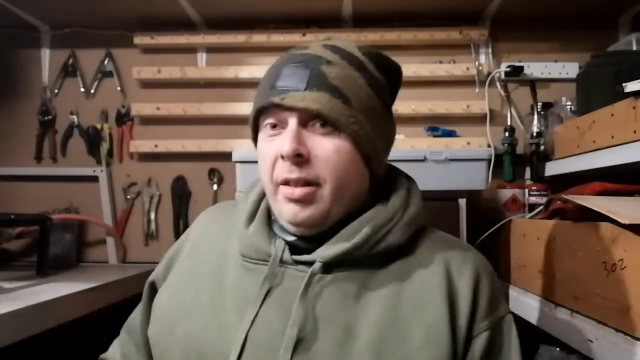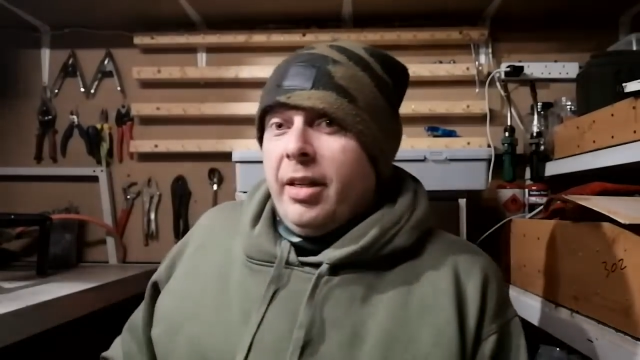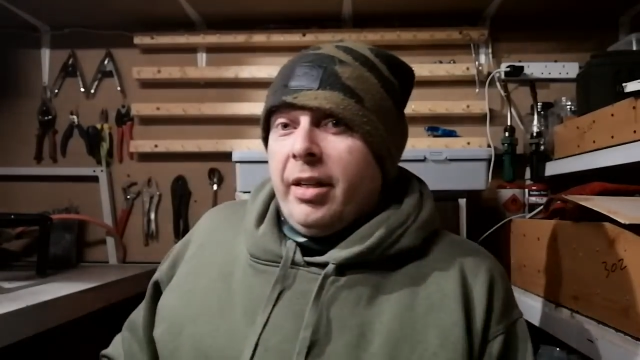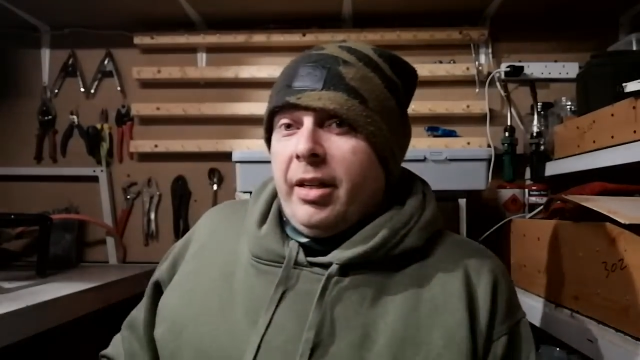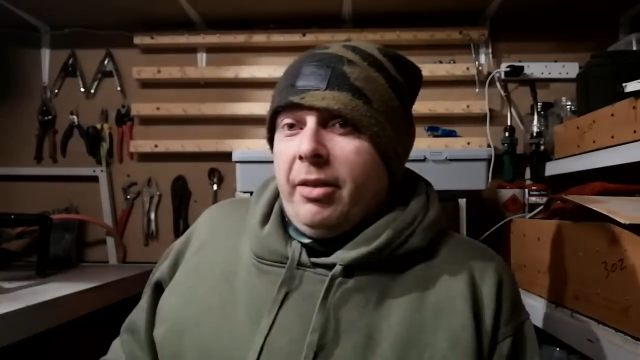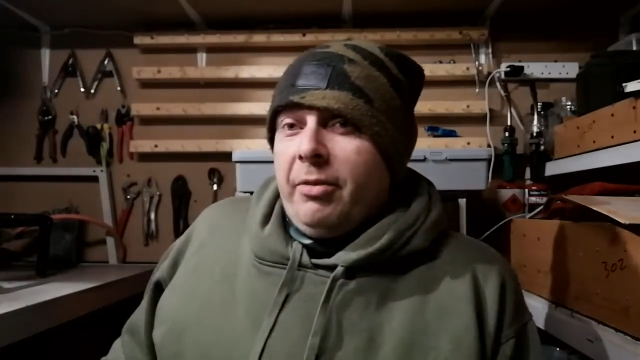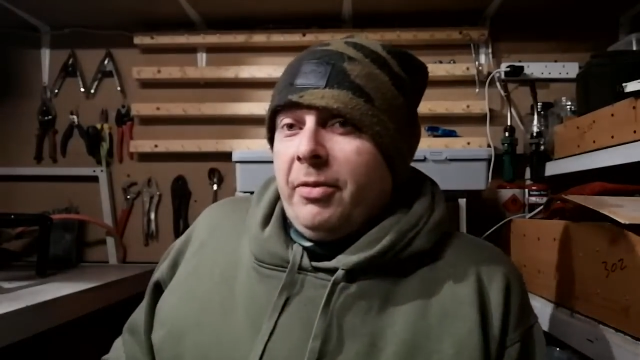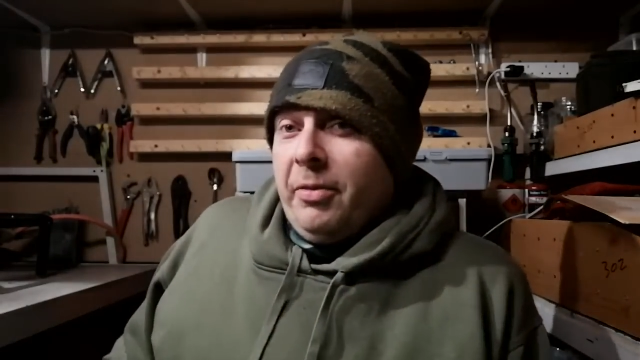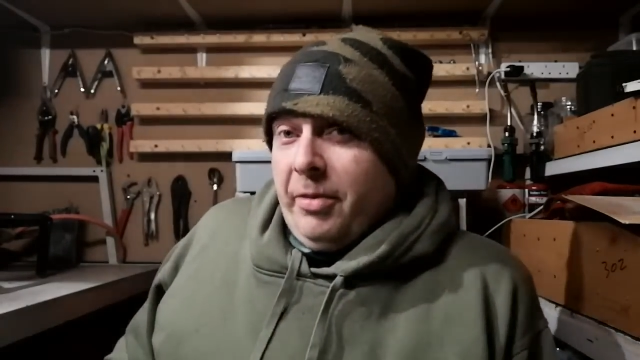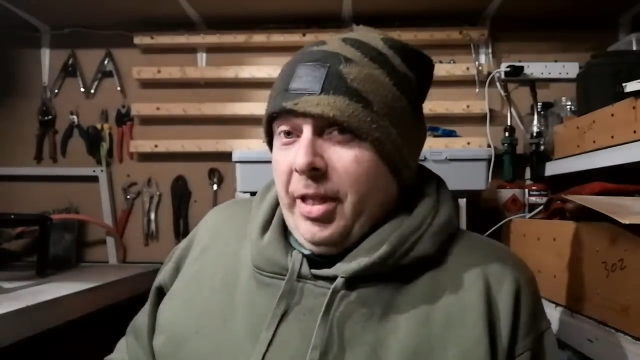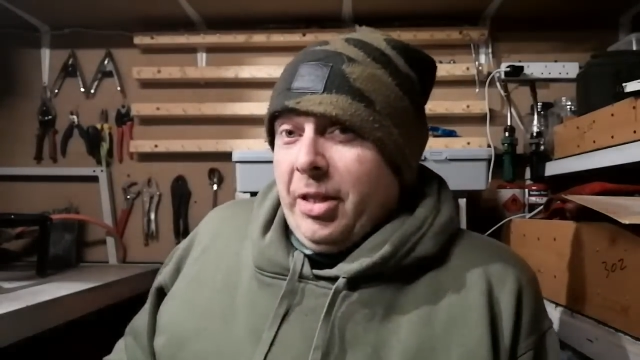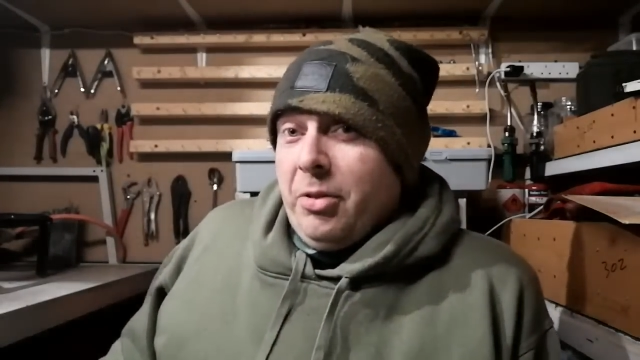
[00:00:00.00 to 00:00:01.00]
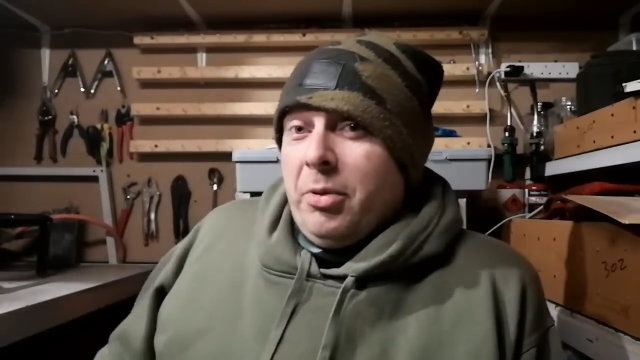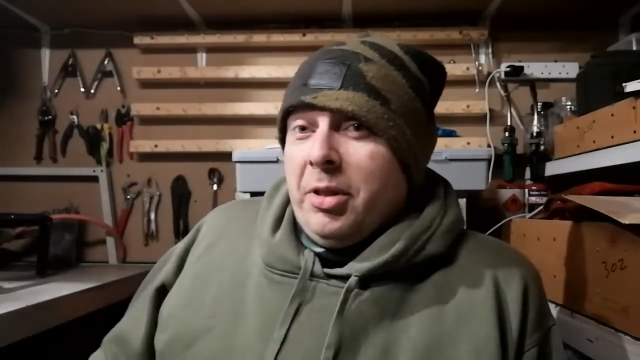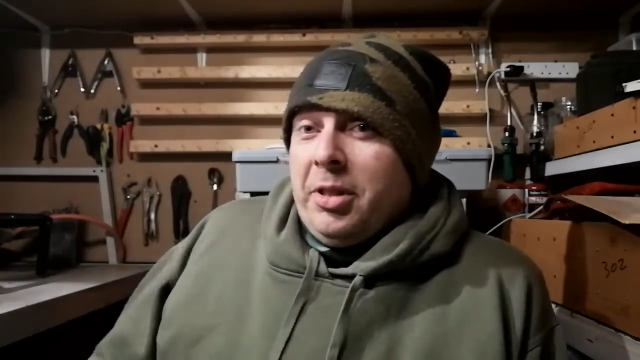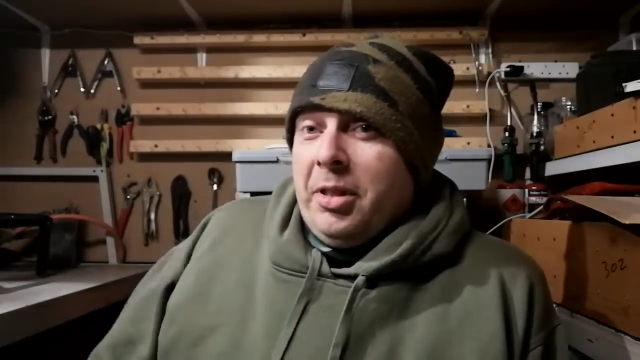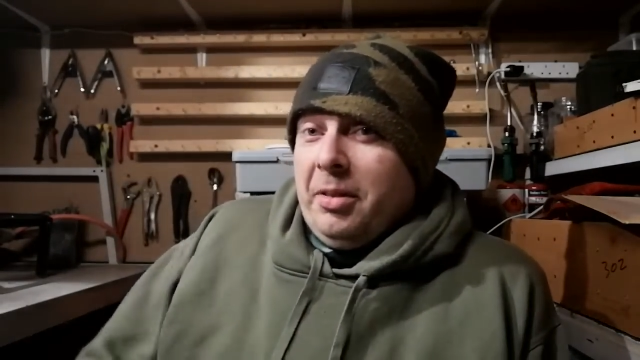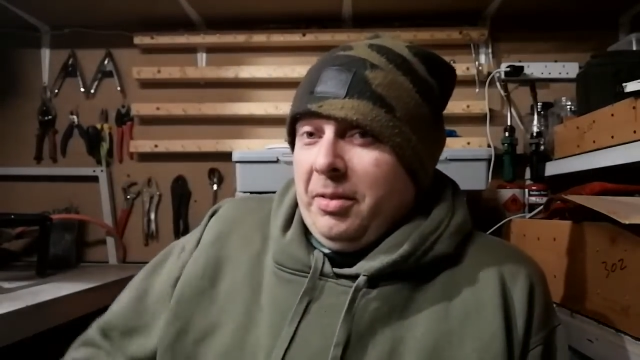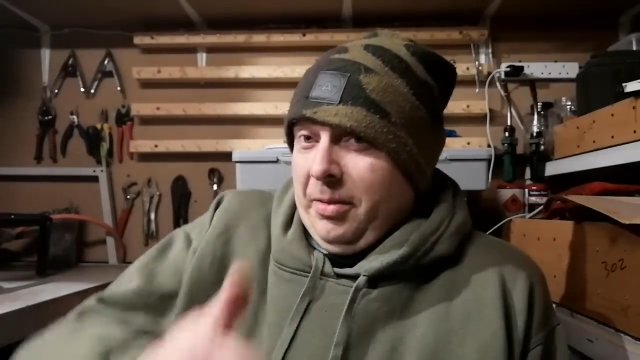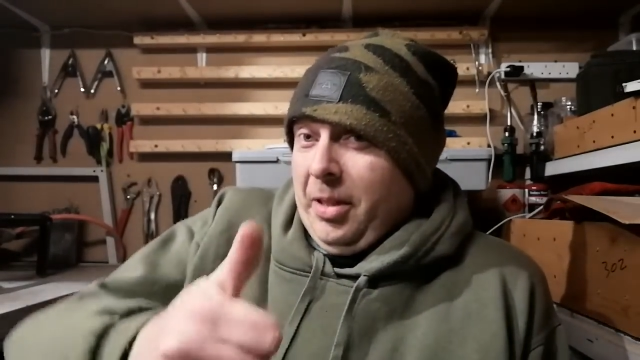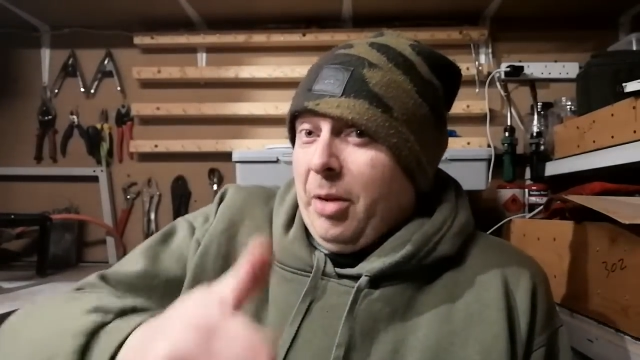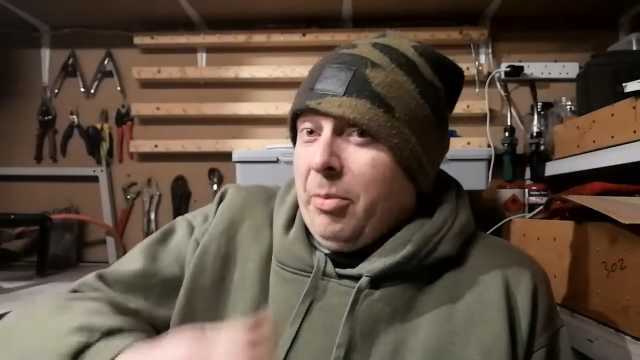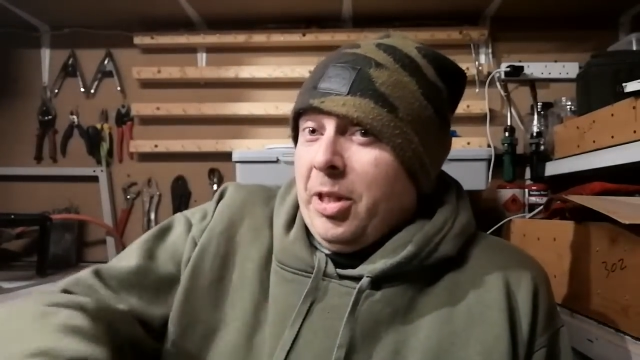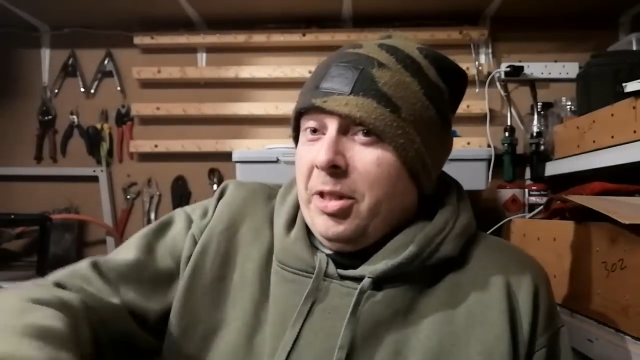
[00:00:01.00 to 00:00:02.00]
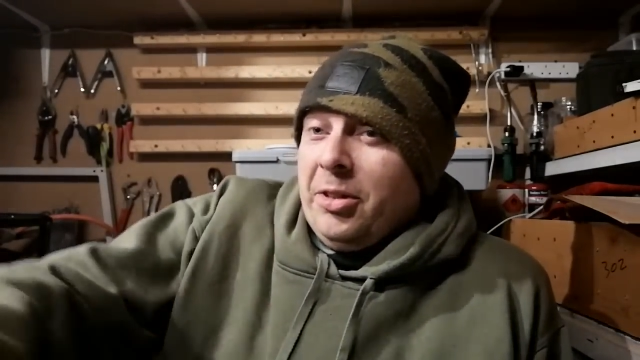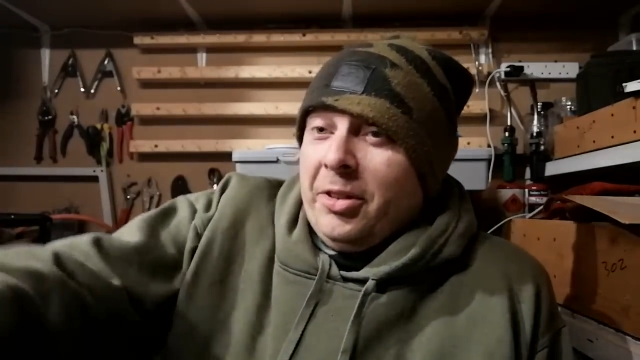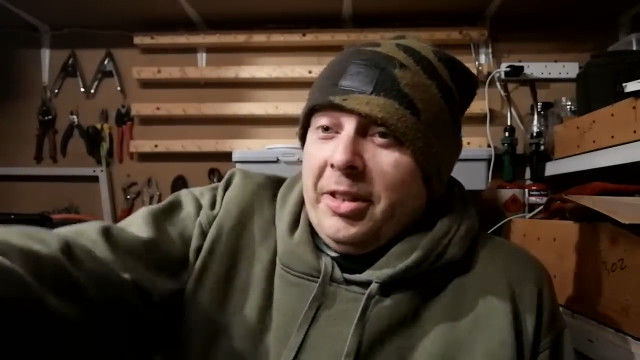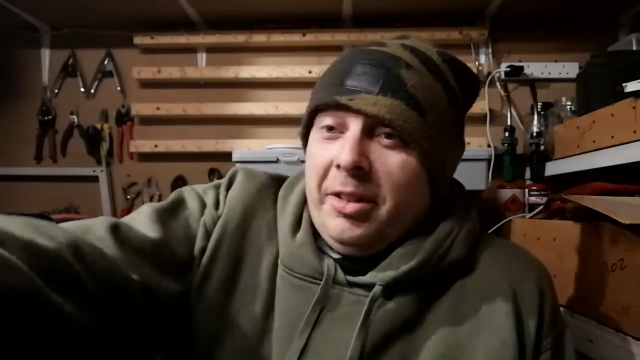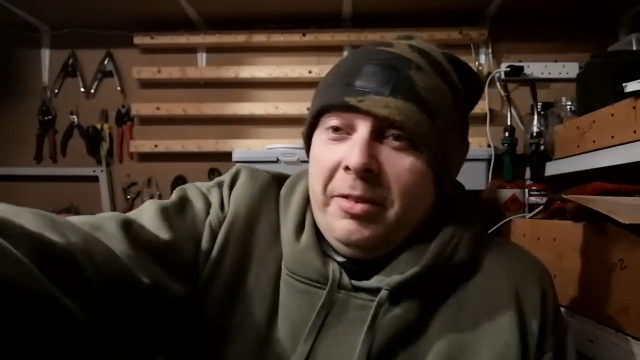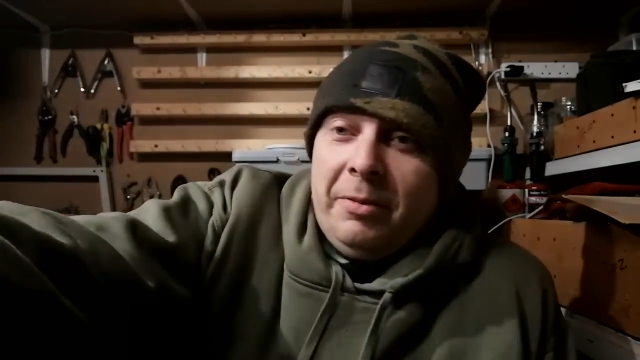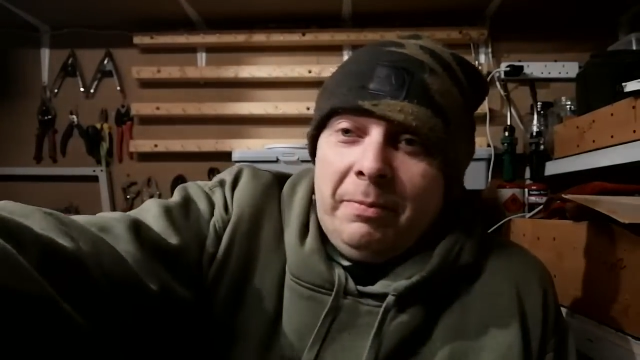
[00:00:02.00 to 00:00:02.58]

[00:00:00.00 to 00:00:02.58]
There you go. Thanks for watching. Hope you enjoyed.